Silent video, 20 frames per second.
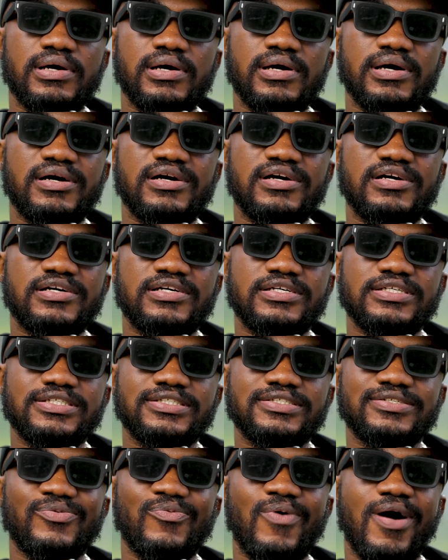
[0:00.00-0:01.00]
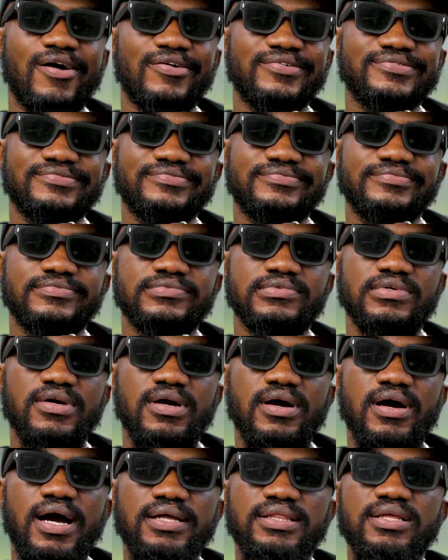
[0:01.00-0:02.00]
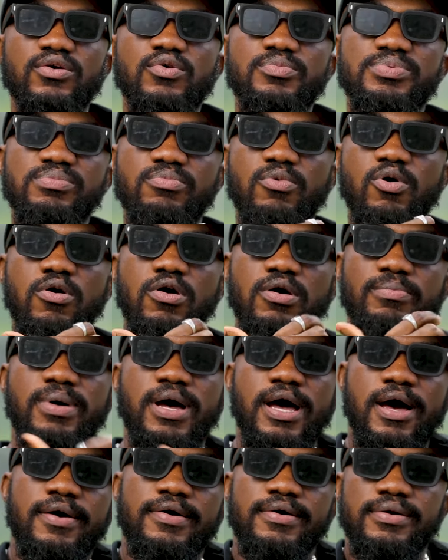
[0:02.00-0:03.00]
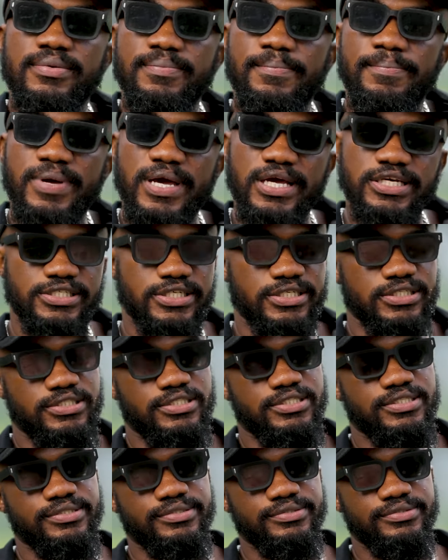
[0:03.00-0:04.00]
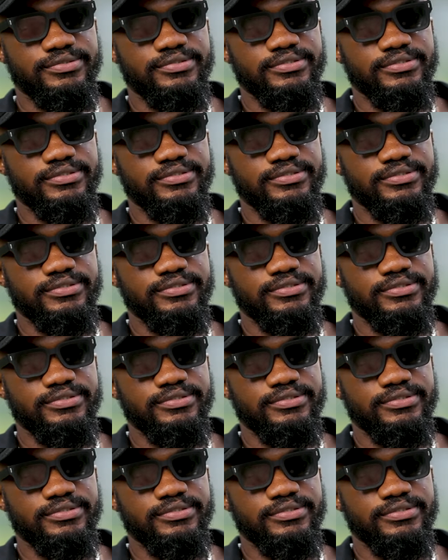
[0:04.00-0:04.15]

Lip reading: I think it will be more about patience.